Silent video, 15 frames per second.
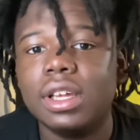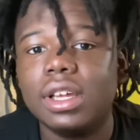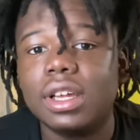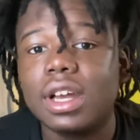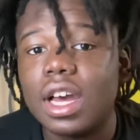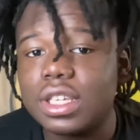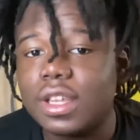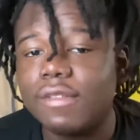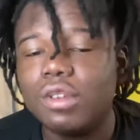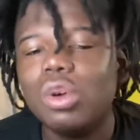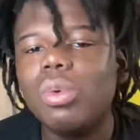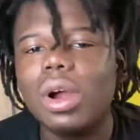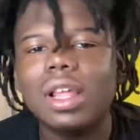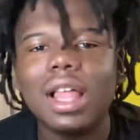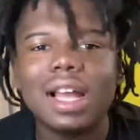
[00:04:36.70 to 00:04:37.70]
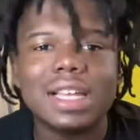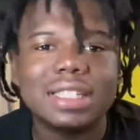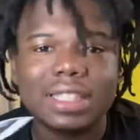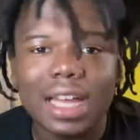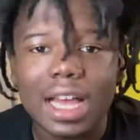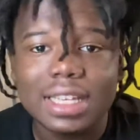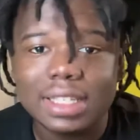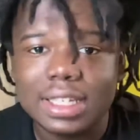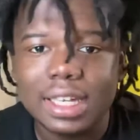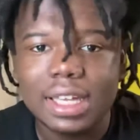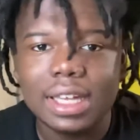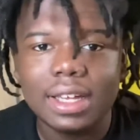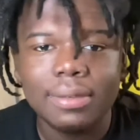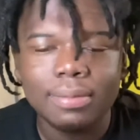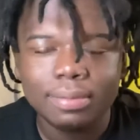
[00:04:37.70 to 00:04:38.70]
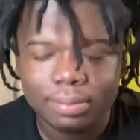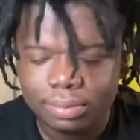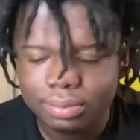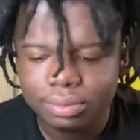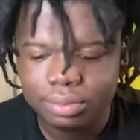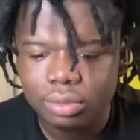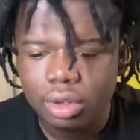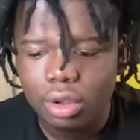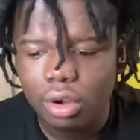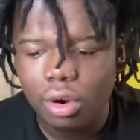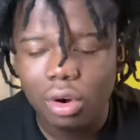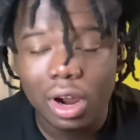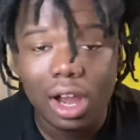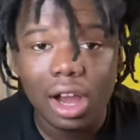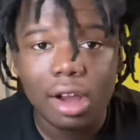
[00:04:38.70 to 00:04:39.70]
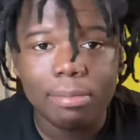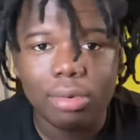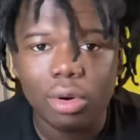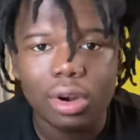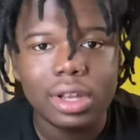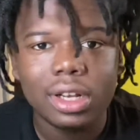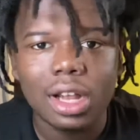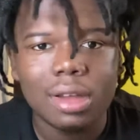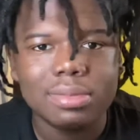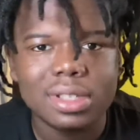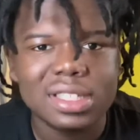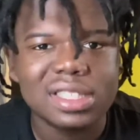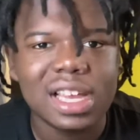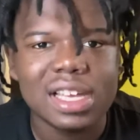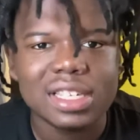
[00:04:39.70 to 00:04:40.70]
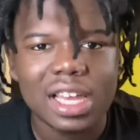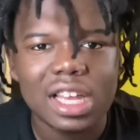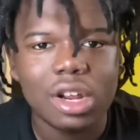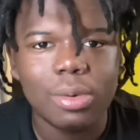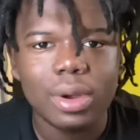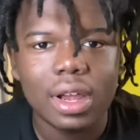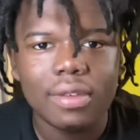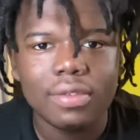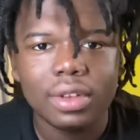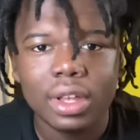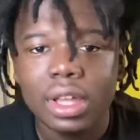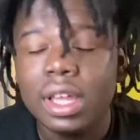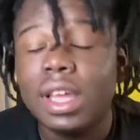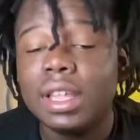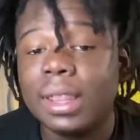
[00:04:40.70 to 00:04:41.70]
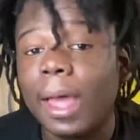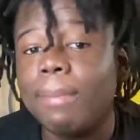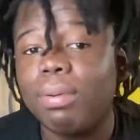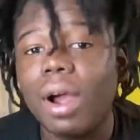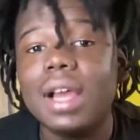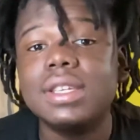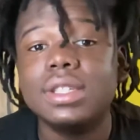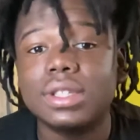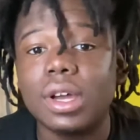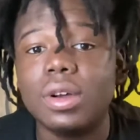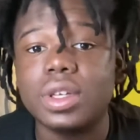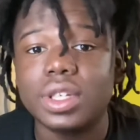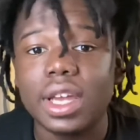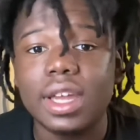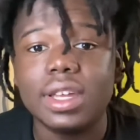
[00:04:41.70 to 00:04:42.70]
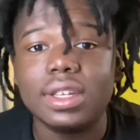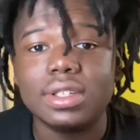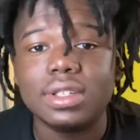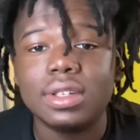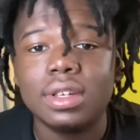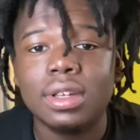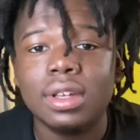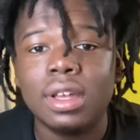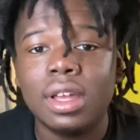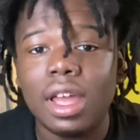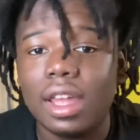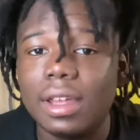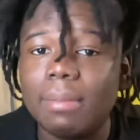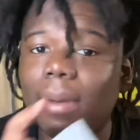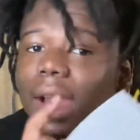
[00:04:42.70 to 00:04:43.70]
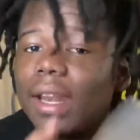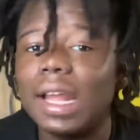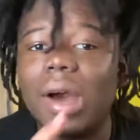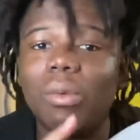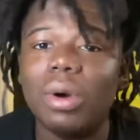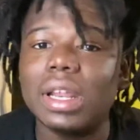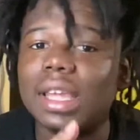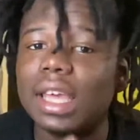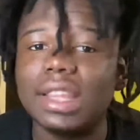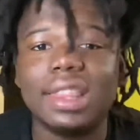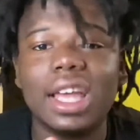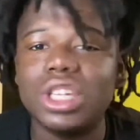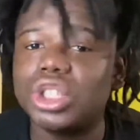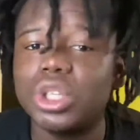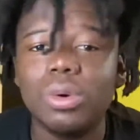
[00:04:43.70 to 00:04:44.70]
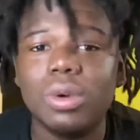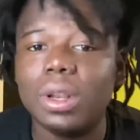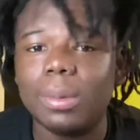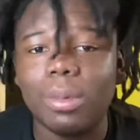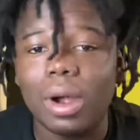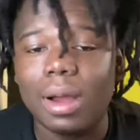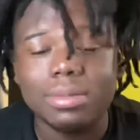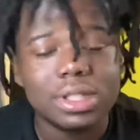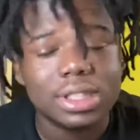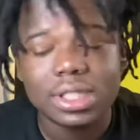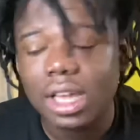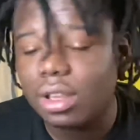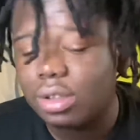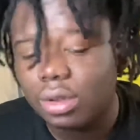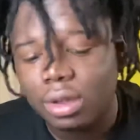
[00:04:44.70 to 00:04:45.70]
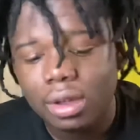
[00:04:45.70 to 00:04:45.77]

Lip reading: Because if you wear like a size 10 or up, or you know what I'm saying, size 8 or whatever, that price is going to change. And you might not want to get that shoe anymore. I'm just telling you.